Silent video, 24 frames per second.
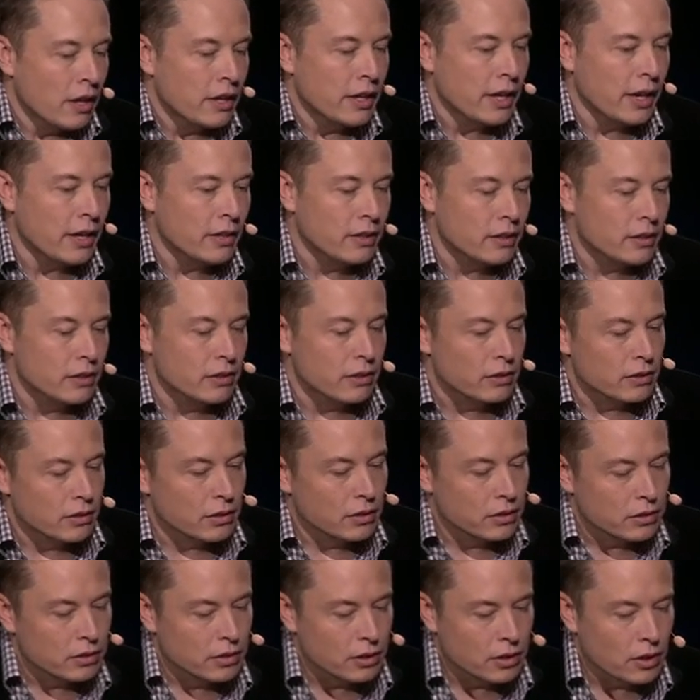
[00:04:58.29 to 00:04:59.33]
Yeah,
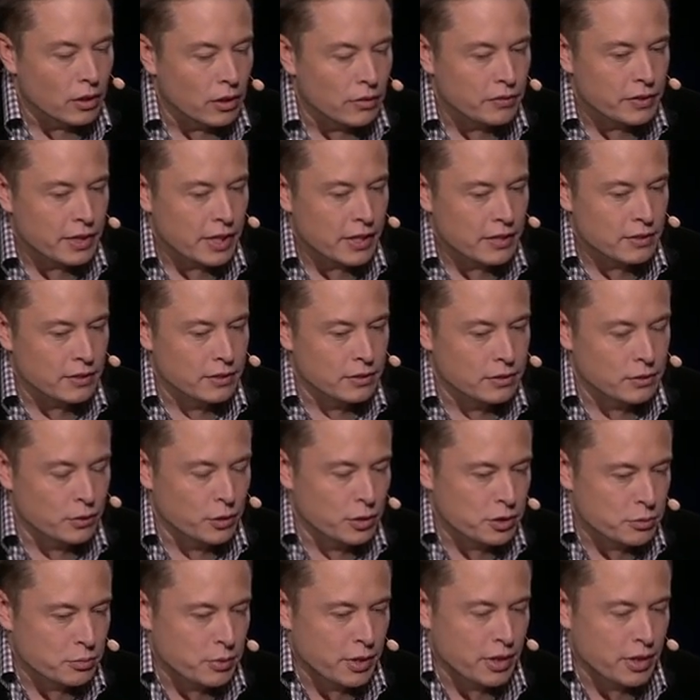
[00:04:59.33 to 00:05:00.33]
the goal of Tesla has always